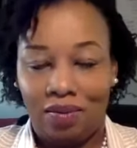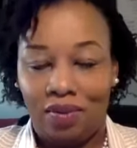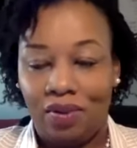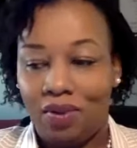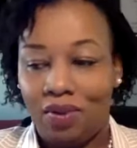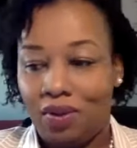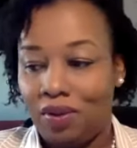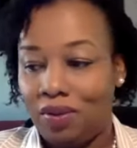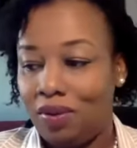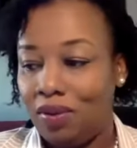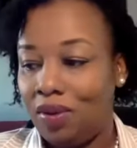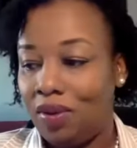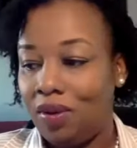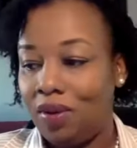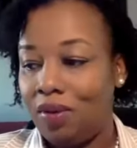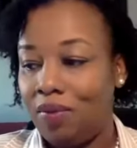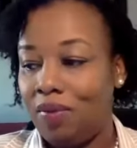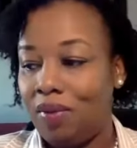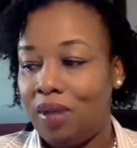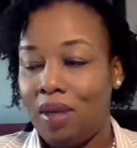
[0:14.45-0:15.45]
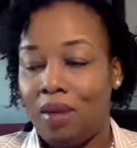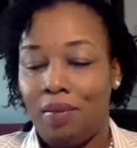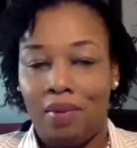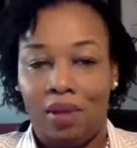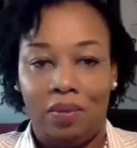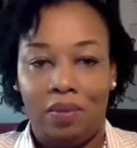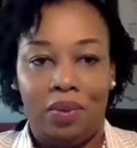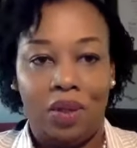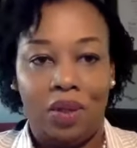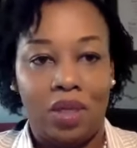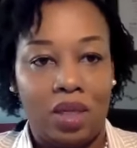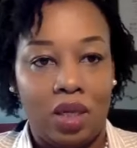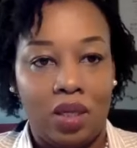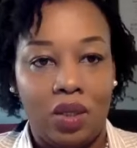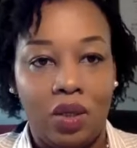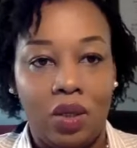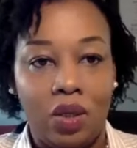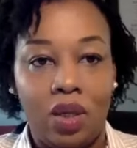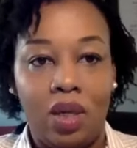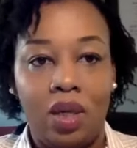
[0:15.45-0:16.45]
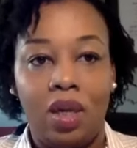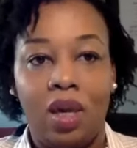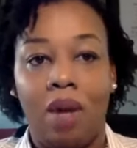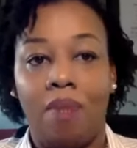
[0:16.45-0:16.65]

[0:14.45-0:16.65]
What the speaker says: For those who don't know me, I'm an immigration attorney.